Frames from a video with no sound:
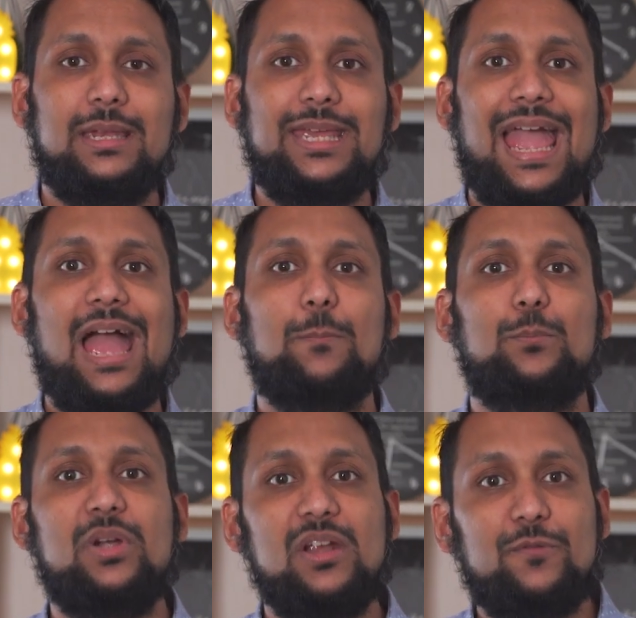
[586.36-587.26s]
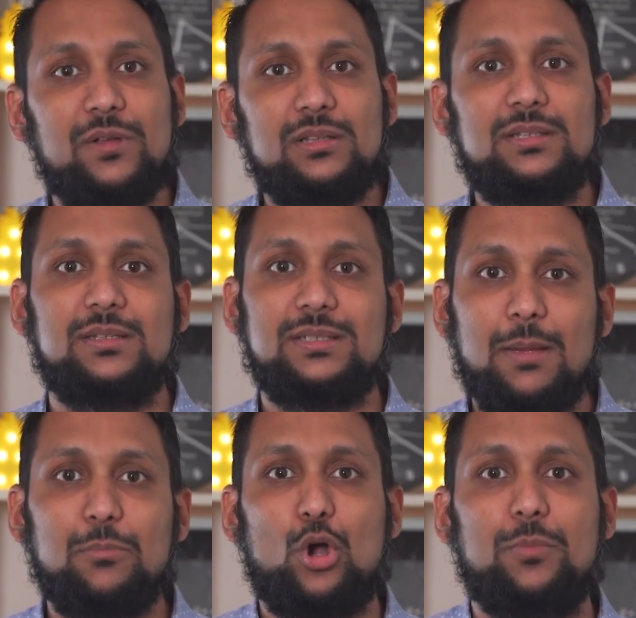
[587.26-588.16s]
The app pre-fills
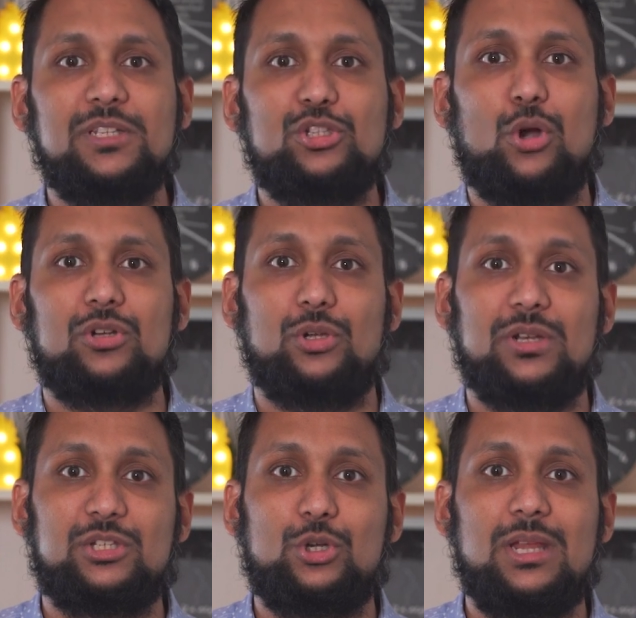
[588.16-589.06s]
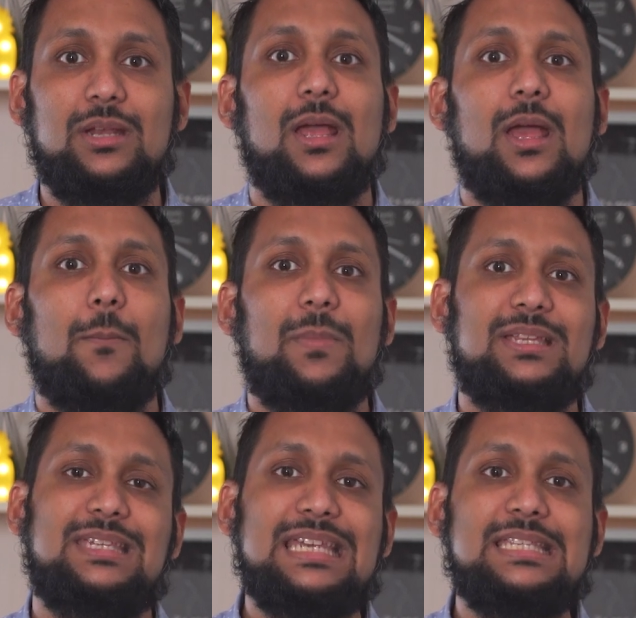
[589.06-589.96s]
some common stocks on the screen, but
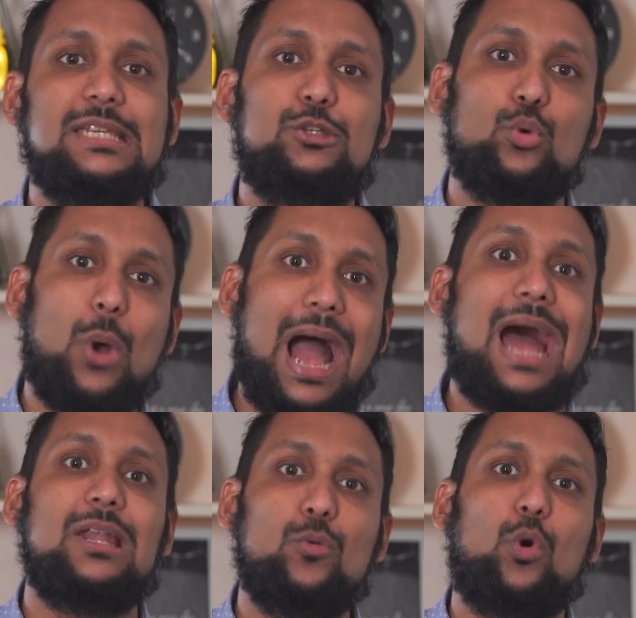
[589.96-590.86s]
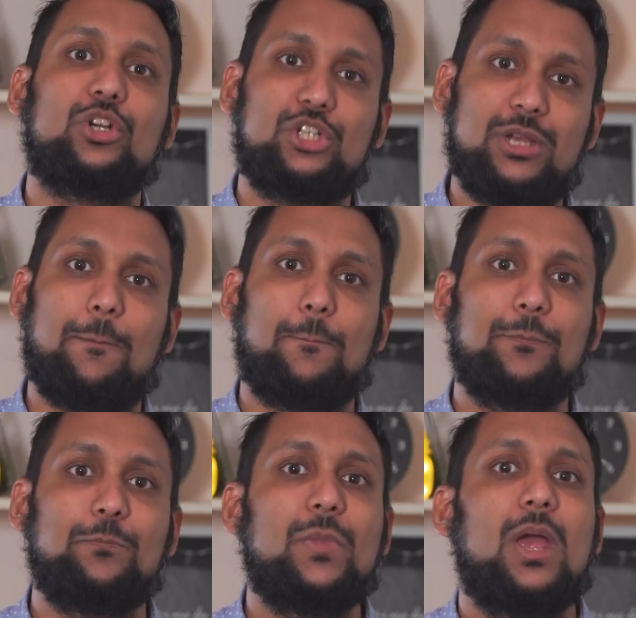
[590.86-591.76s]
it's easy to unwatch them.
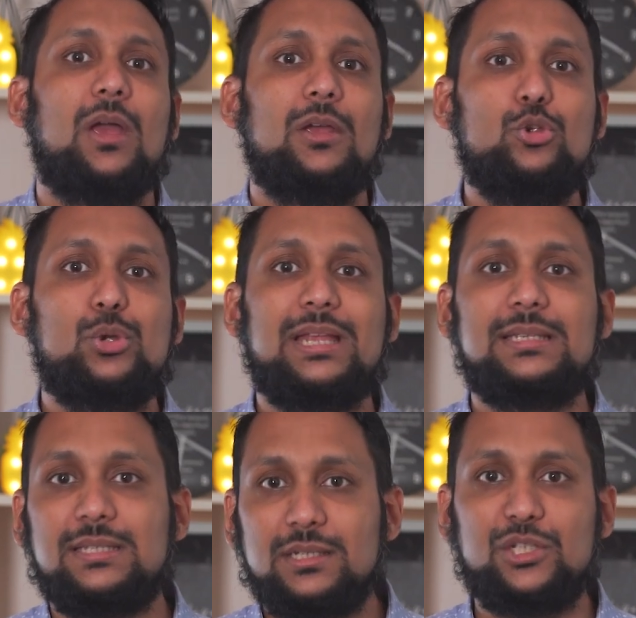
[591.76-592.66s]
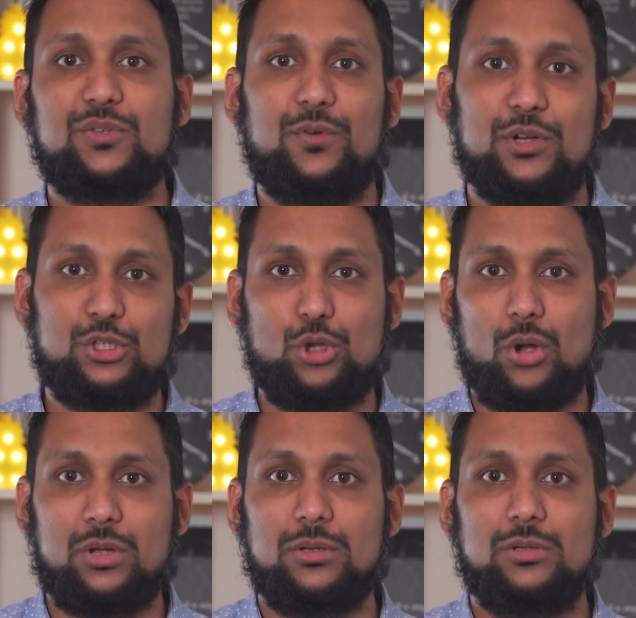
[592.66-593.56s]
You can search for a
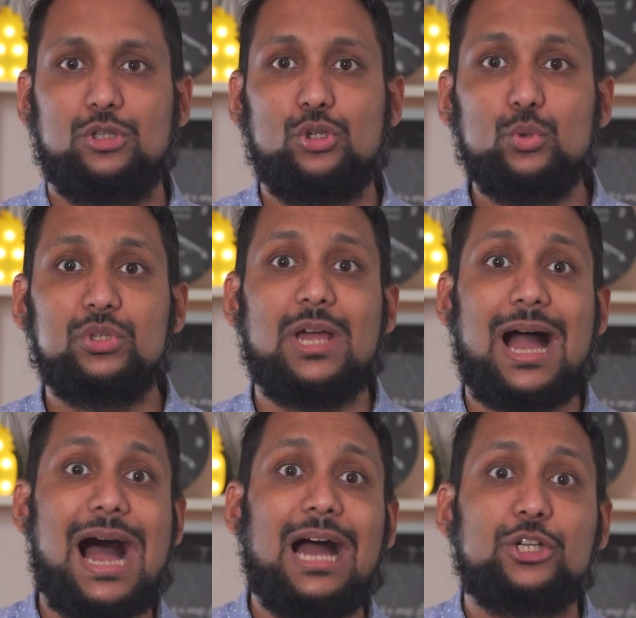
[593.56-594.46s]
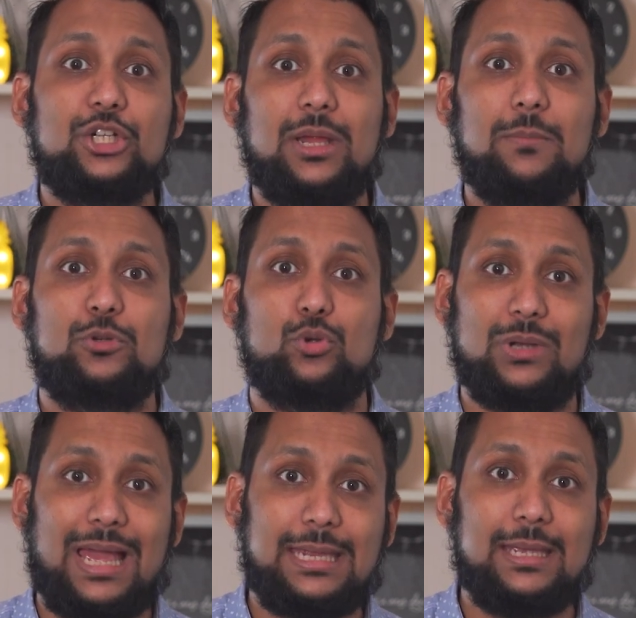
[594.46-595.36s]
stock, choose the heart shape to
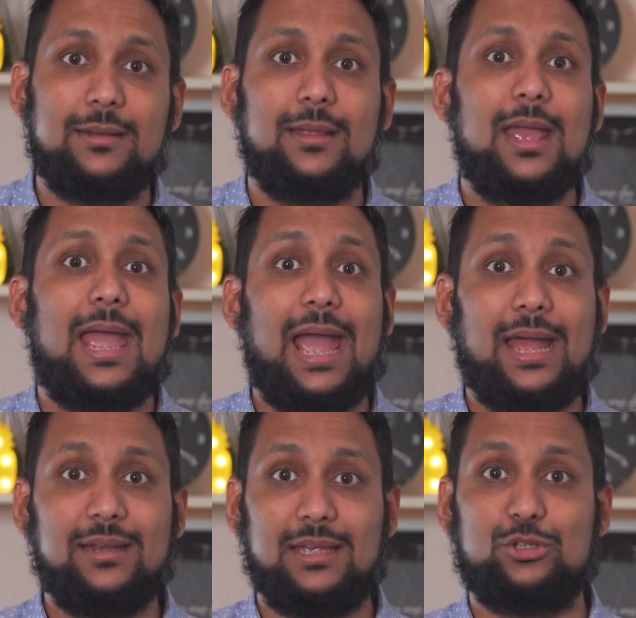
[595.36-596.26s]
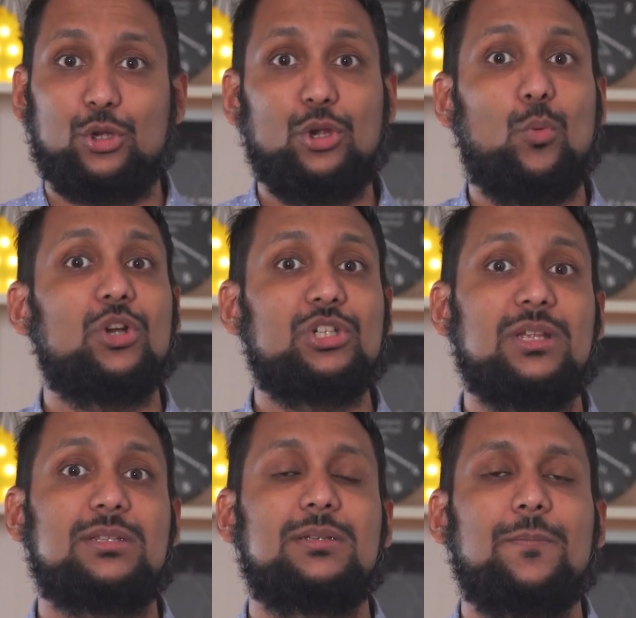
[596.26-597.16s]
like it, and it's on your watch
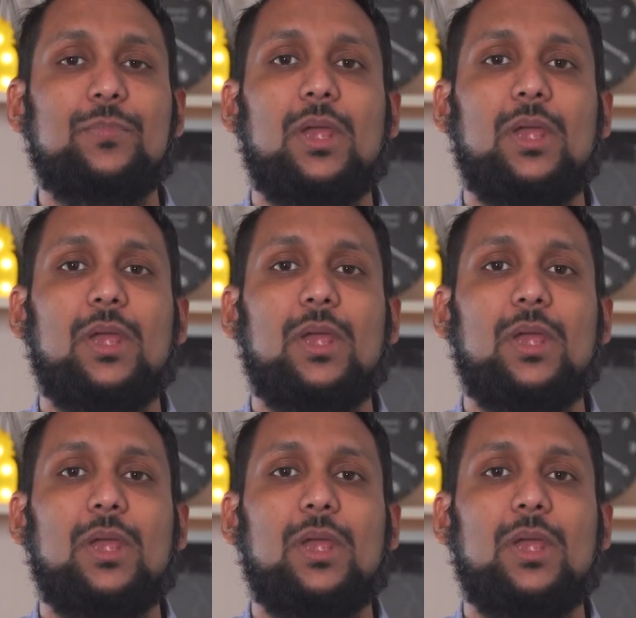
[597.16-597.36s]
list.